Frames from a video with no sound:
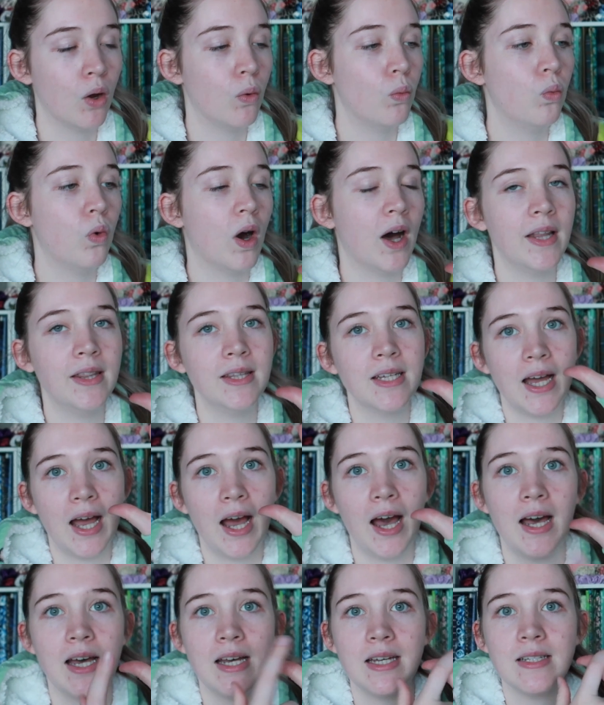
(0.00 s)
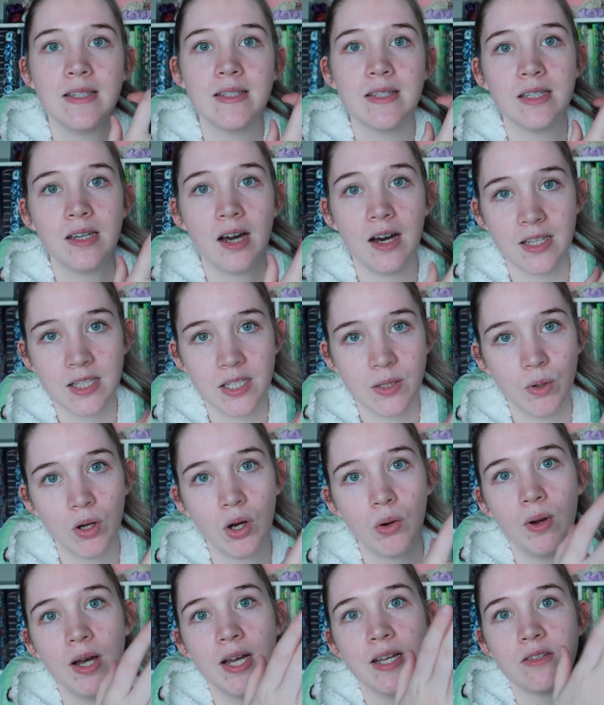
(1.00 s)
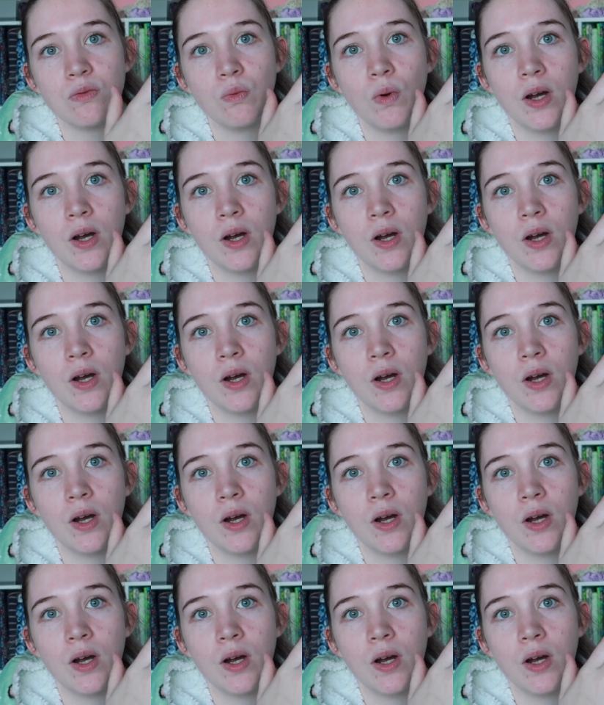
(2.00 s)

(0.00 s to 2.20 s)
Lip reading: 1 that has custom request,